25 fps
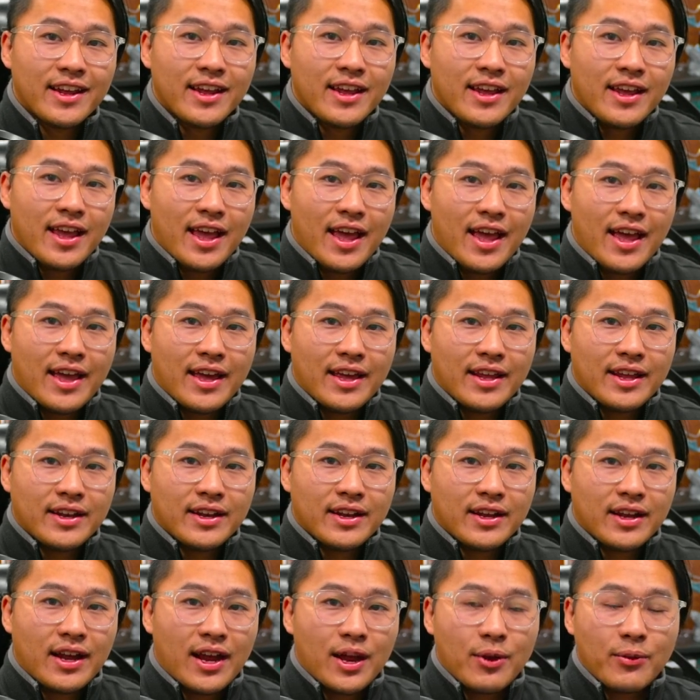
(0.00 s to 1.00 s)
And
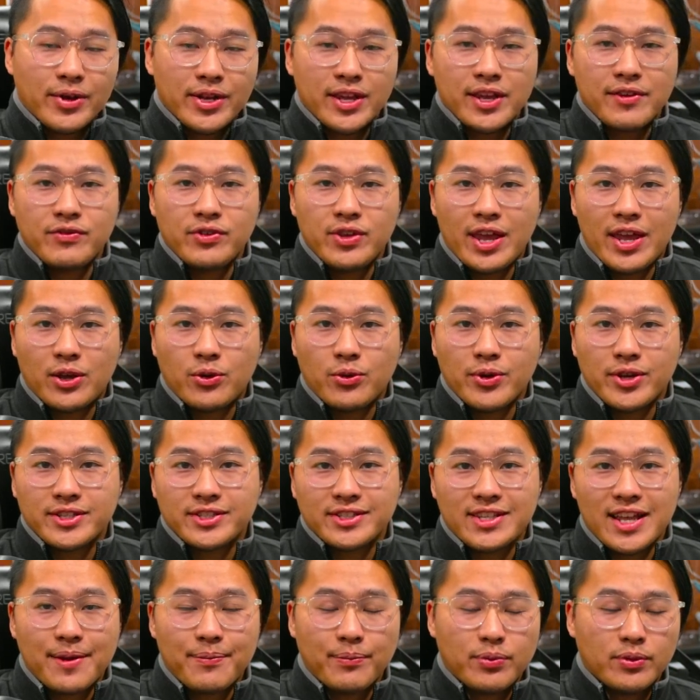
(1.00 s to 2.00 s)
I wanna give you a quick
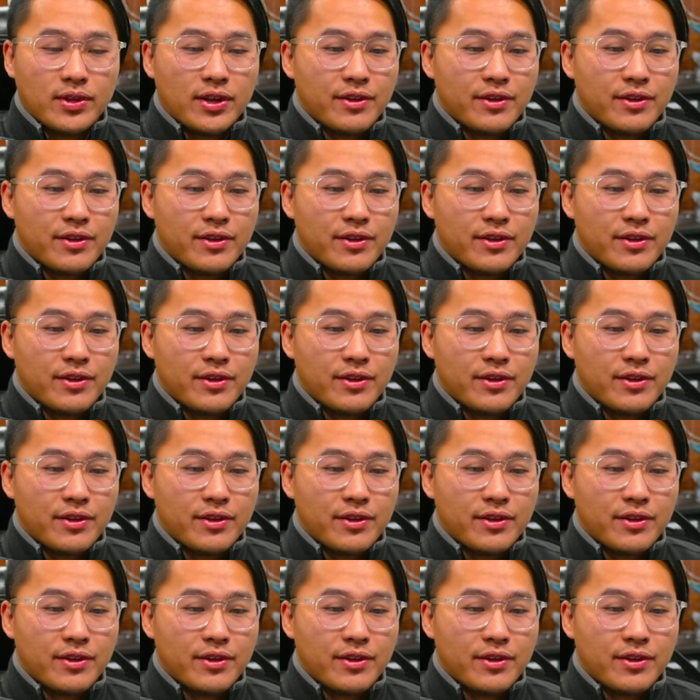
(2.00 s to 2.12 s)
sample